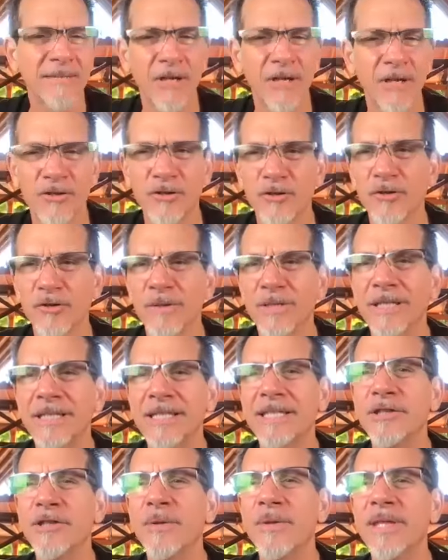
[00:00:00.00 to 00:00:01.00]
I'm not sure.
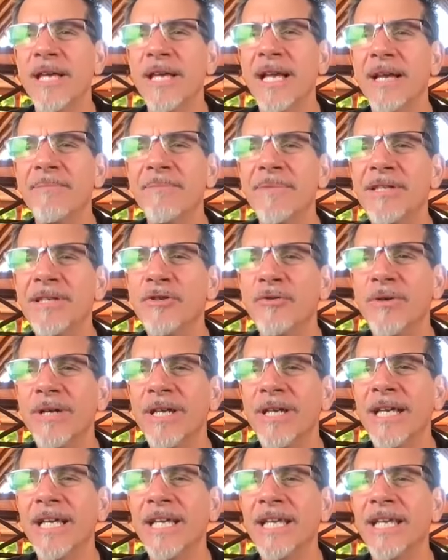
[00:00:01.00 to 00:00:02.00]
This new thing I've been
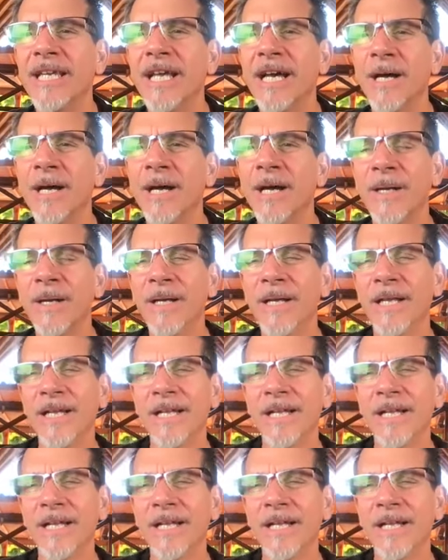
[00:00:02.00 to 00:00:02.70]
doing in uh,